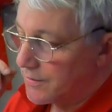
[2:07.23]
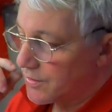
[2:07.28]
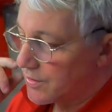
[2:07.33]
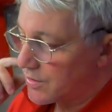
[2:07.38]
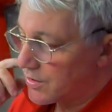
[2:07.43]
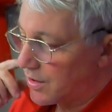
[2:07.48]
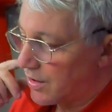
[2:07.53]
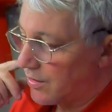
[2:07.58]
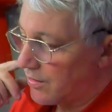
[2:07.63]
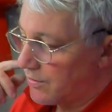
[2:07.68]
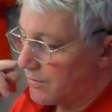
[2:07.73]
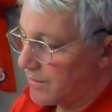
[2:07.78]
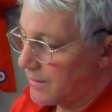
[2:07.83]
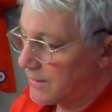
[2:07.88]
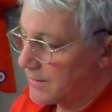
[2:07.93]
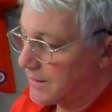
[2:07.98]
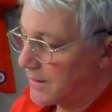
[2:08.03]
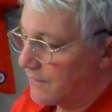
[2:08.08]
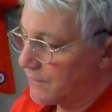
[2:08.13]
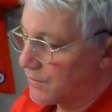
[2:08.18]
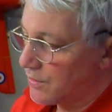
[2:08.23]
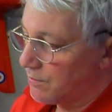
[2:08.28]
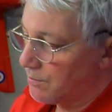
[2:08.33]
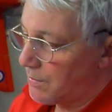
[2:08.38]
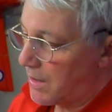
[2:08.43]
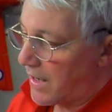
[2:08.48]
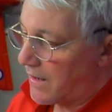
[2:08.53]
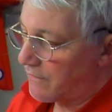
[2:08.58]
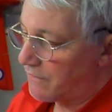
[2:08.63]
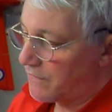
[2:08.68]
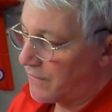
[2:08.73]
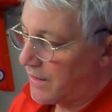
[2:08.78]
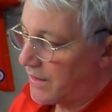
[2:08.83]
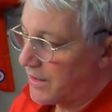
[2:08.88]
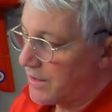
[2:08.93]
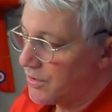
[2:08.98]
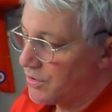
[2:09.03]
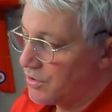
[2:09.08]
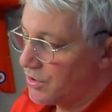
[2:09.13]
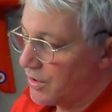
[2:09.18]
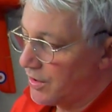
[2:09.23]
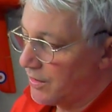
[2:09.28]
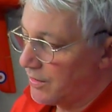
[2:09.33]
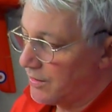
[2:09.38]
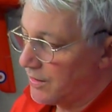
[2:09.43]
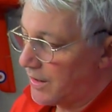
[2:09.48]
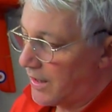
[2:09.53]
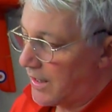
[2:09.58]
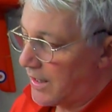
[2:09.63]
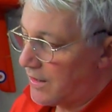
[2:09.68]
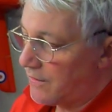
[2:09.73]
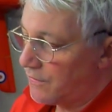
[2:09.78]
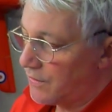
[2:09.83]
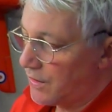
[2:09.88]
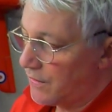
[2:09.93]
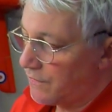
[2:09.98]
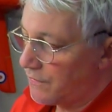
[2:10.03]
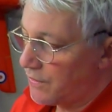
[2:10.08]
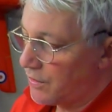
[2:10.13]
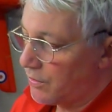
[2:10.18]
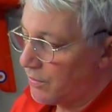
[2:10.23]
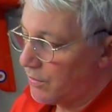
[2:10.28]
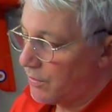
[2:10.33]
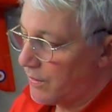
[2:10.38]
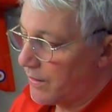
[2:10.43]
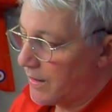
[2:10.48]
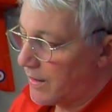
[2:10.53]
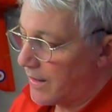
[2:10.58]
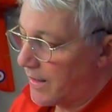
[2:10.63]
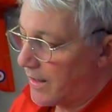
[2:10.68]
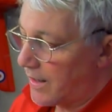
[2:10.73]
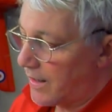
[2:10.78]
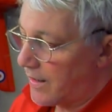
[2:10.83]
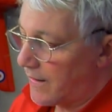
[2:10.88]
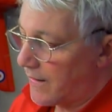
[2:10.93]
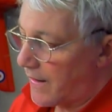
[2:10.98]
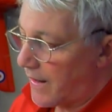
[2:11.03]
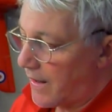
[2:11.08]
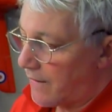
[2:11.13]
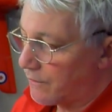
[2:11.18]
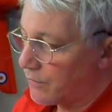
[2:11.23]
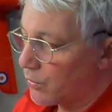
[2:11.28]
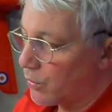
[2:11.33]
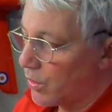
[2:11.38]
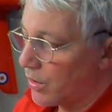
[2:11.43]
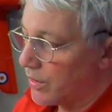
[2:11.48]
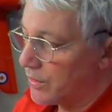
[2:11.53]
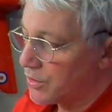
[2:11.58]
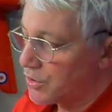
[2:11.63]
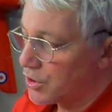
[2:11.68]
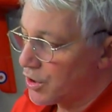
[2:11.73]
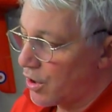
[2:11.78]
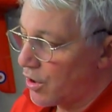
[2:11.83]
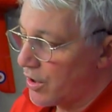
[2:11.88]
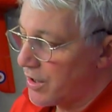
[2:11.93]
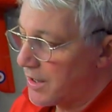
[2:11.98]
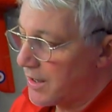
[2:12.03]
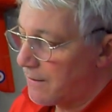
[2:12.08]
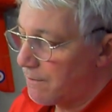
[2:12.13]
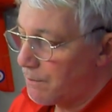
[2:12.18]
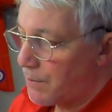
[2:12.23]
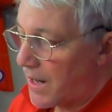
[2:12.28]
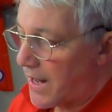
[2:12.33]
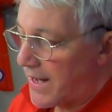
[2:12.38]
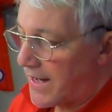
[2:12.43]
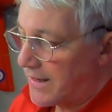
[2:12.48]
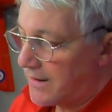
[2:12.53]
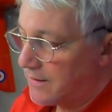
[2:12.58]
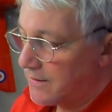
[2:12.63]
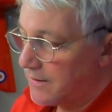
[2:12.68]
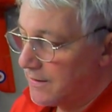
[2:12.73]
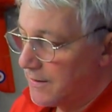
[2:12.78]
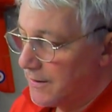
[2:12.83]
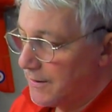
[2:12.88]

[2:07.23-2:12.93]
so this gives a matte finish, and even if you have quite a shiny paint,